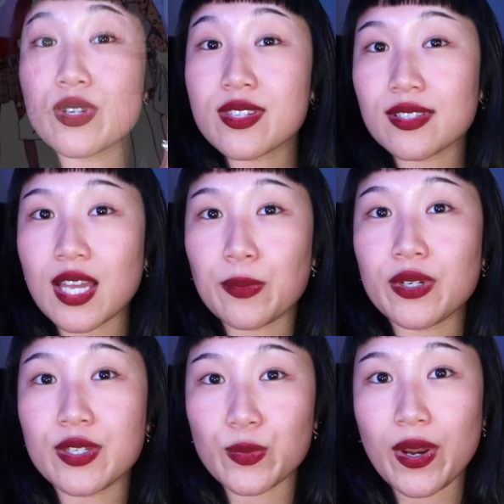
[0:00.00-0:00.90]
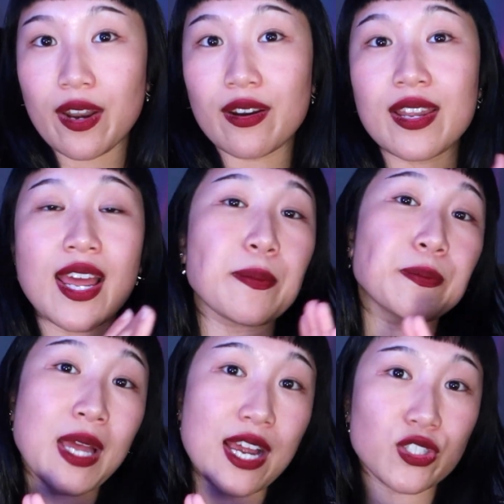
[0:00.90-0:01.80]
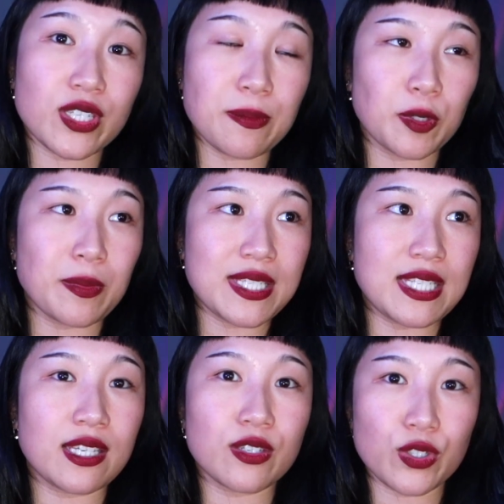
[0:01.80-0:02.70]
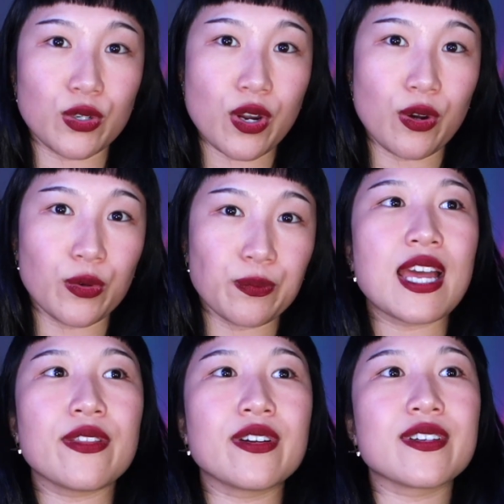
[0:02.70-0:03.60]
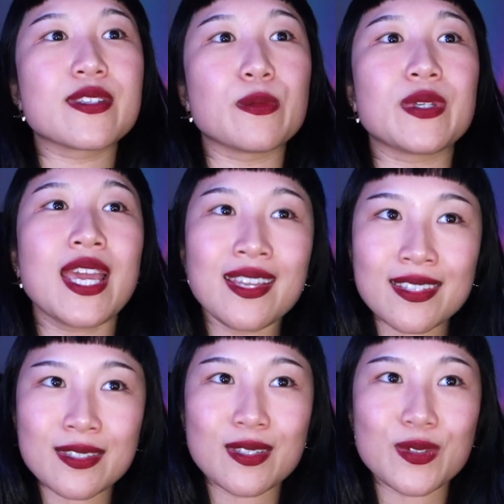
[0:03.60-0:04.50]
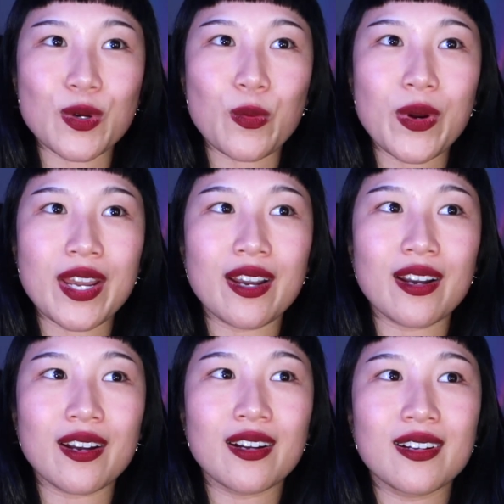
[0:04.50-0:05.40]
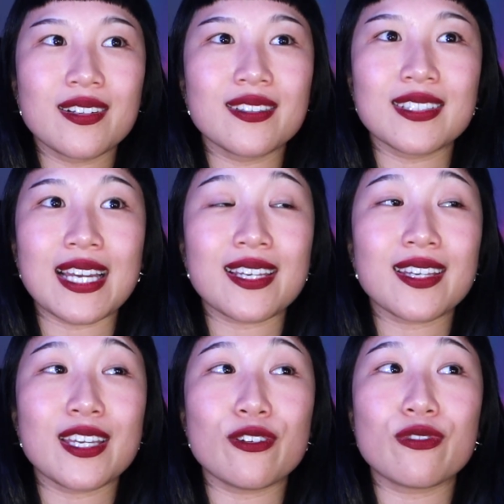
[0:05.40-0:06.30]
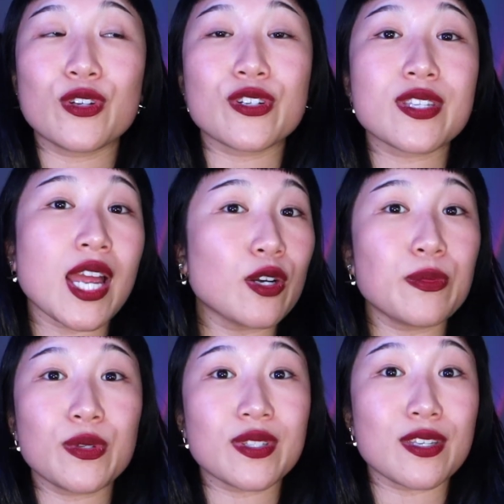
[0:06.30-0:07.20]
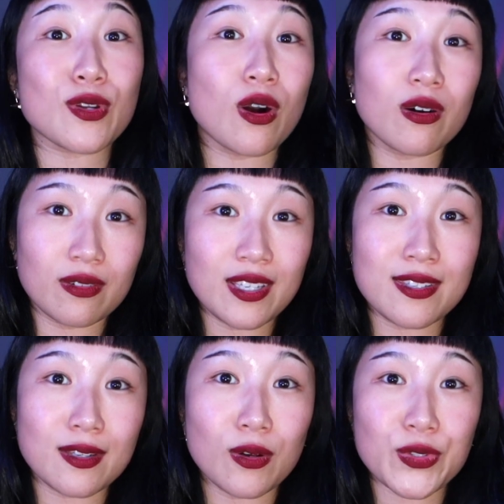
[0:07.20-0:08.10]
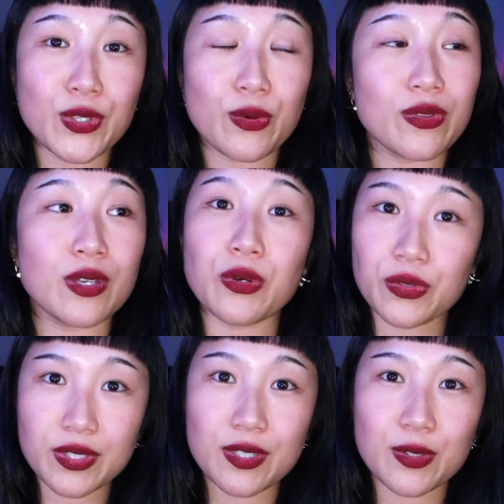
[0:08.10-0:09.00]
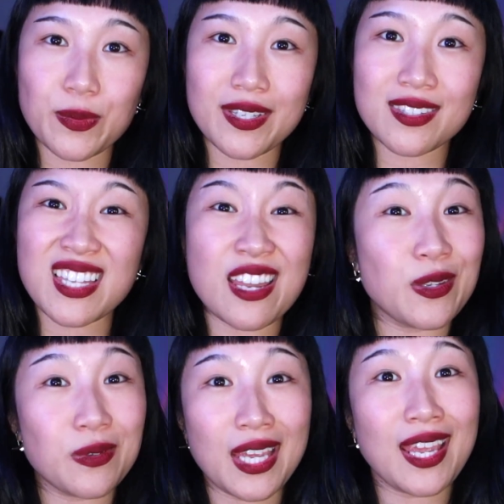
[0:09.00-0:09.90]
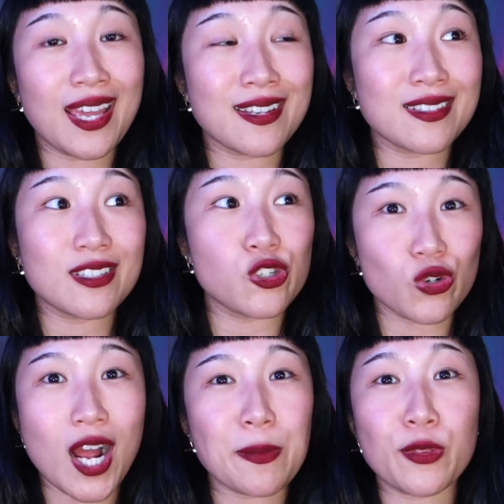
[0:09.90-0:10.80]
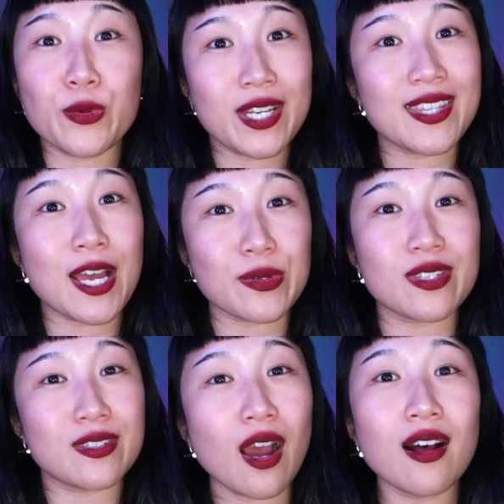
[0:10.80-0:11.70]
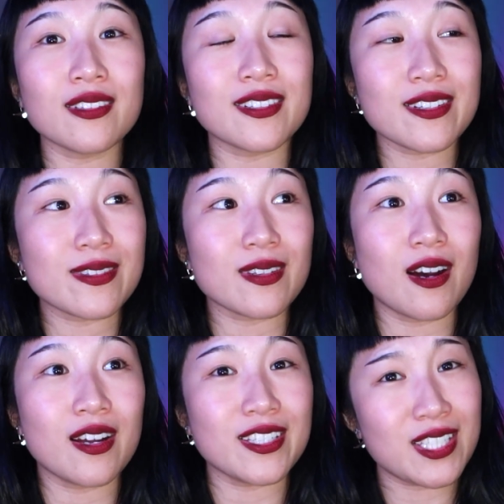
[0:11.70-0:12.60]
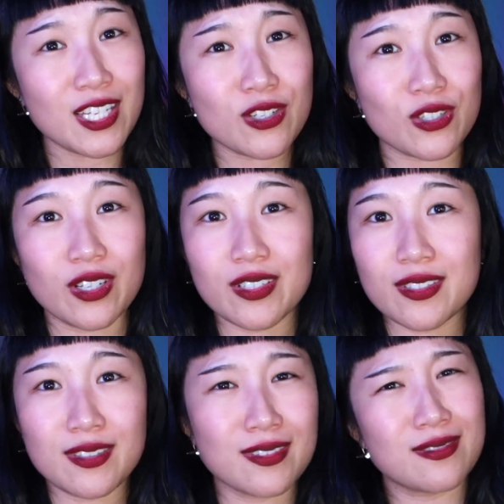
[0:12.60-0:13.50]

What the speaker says: celebrities wear and actually implementing it into your own. Now, there are some cases where, like, if your Style Muses is also the Olsen twins and you can't drop $3,000 on a t-shirt,